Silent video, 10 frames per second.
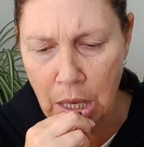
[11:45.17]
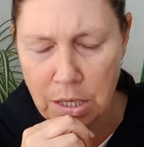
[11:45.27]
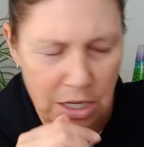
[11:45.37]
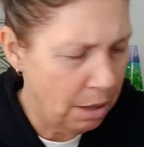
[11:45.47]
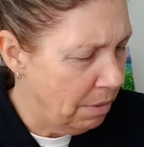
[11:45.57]

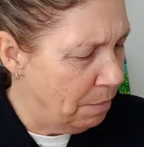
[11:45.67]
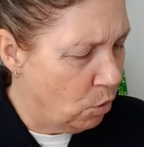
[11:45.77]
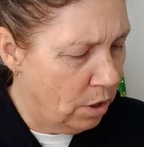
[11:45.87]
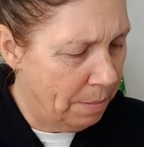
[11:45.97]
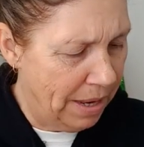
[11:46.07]
Tell me
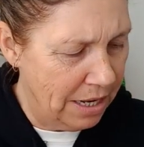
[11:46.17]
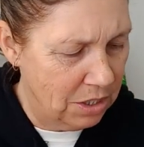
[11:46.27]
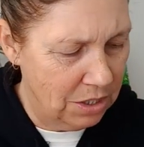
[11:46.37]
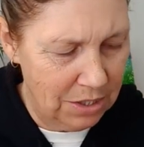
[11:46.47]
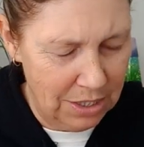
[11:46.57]
more about
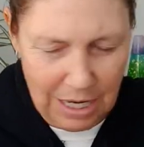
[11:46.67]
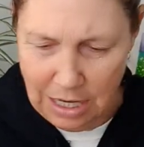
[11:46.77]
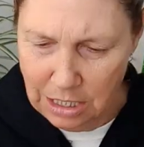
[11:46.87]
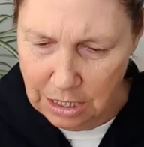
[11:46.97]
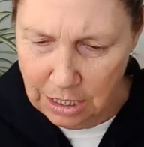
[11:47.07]

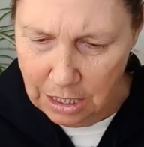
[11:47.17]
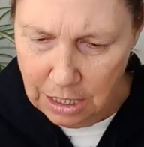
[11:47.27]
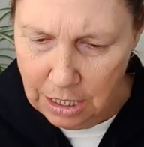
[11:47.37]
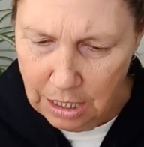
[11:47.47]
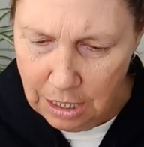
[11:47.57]
deceit
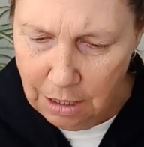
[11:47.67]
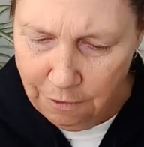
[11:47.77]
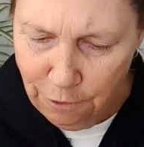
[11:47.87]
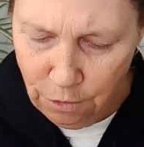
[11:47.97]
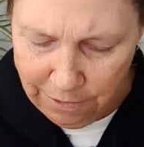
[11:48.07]

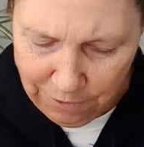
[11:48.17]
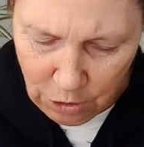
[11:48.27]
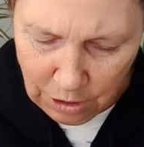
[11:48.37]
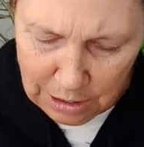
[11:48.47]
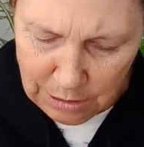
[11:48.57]
for a
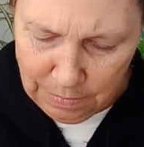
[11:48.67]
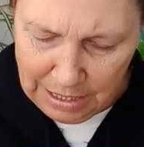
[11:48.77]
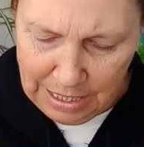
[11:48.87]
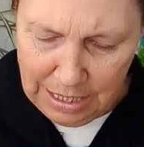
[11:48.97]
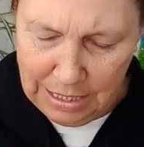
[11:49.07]
Ophiuchus,
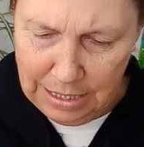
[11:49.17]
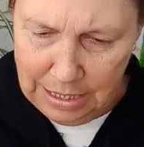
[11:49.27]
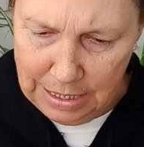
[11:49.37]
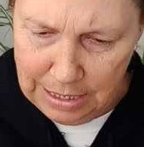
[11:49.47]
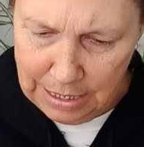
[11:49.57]
please.